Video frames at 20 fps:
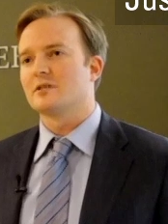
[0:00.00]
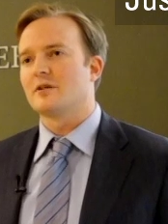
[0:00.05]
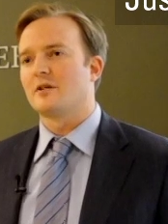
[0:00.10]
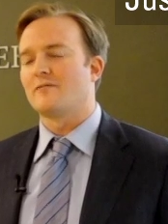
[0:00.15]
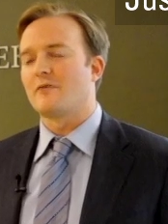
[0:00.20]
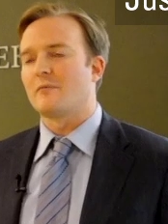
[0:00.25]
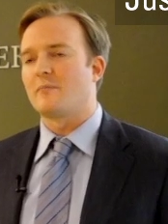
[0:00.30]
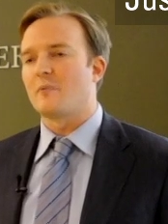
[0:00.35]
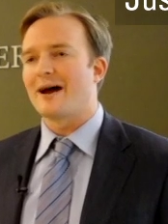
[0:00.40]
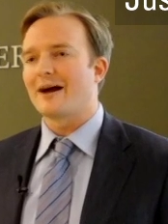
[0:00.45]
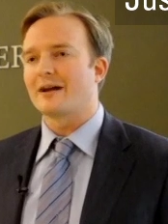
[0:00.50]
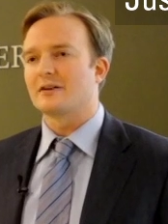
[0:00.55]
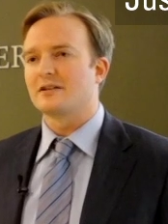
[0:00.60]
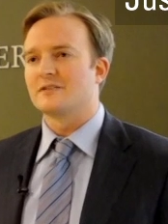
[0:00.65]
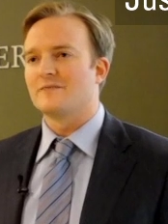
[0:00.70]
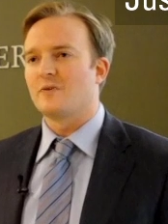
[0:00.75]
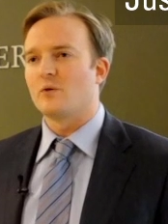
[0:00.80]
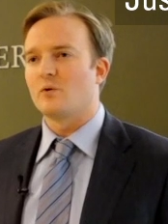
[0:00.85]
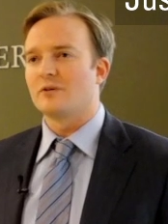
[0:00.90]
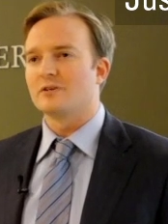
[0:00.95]
of our
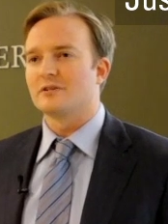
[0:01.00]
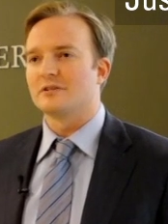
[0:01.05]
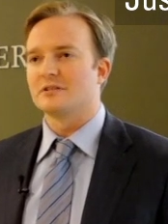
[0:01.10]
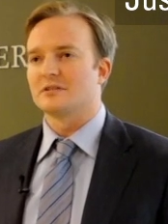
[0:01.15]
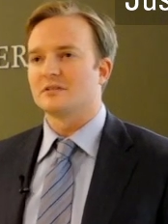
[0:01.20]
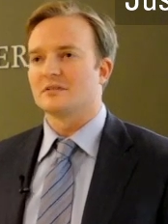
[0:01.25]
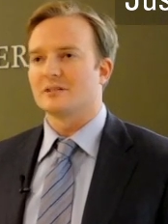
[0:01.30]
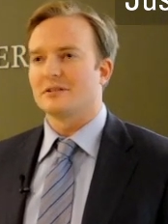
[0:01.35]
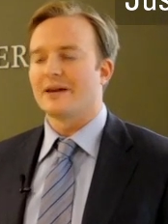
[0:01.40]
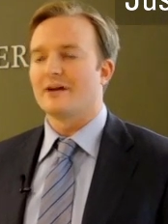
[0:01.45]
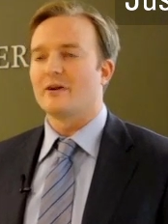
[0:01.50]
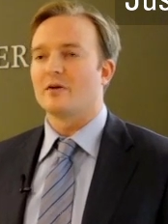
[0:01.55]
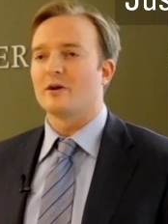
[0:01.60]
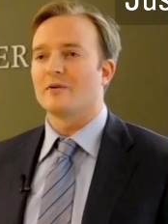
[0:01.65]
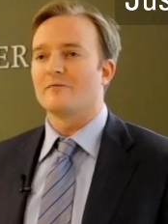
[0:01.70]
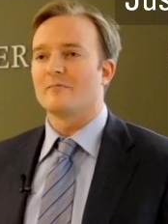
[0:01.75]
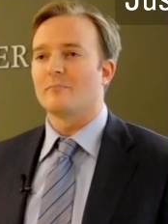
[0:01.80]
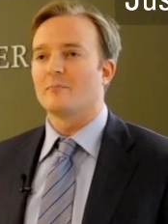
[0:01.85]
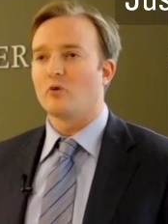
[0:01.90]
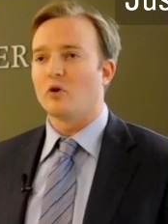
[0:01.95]
practice focuses in the
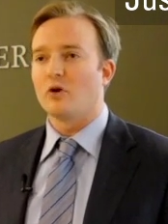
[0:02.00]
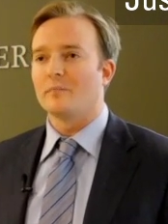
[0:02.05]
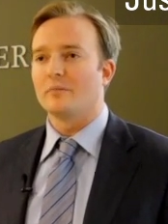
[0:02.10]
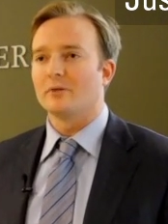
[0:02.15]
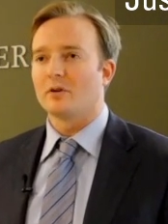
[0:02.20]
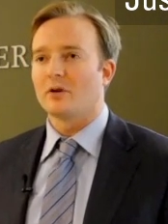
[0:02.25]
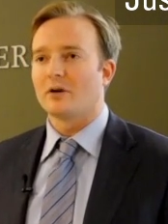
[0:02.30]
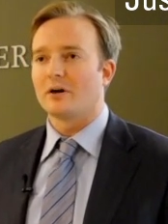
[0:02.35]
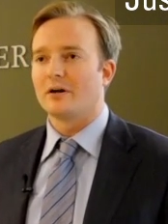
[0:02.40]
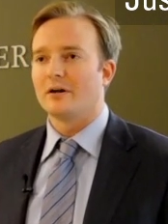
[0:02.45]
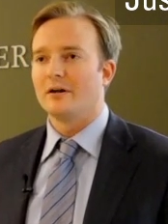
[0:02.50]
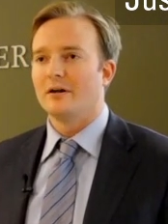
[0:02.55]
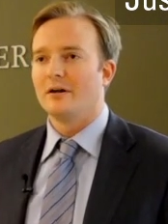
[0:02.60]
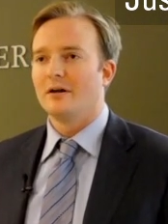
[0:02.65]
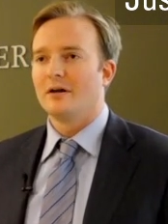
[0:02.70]
area of employment law.